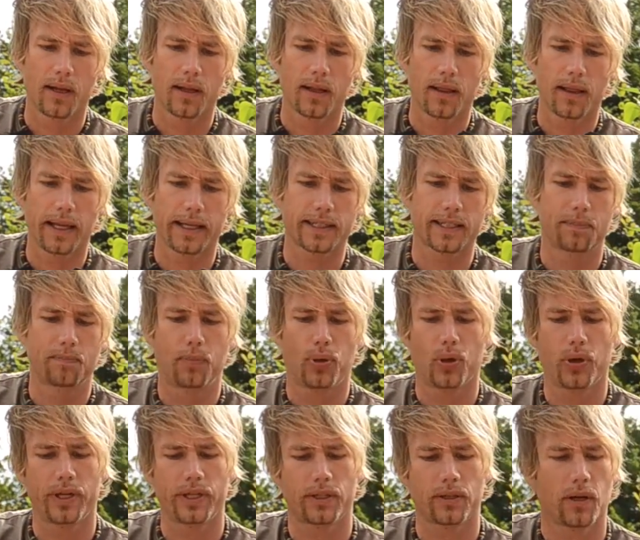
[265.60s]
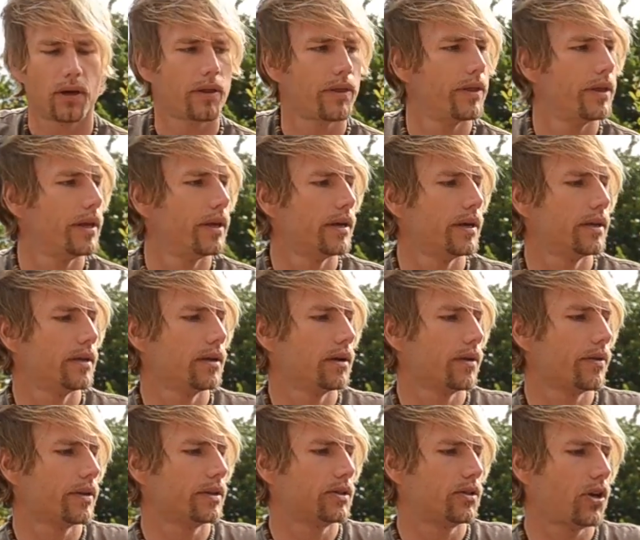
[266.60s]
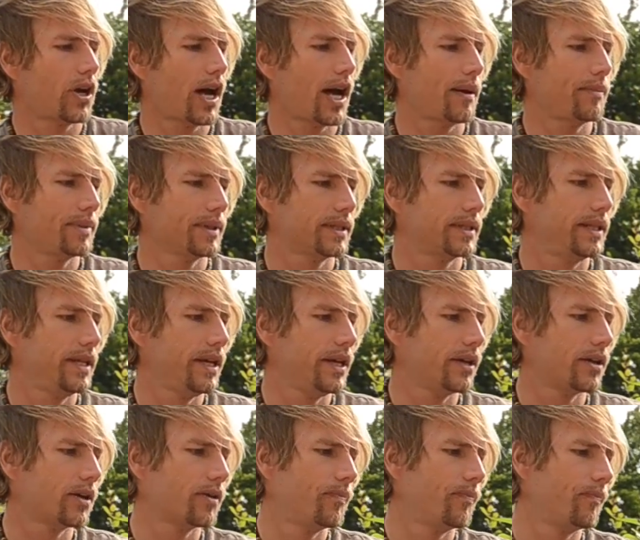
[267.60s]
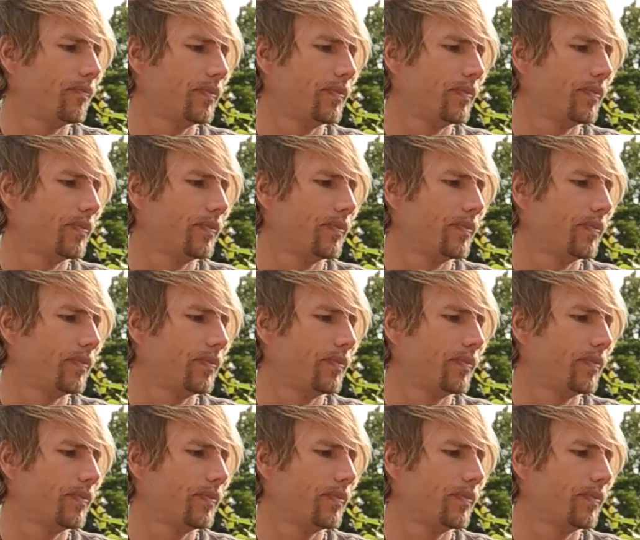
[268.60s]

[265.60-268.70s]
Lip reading: let's put it on the tripod here.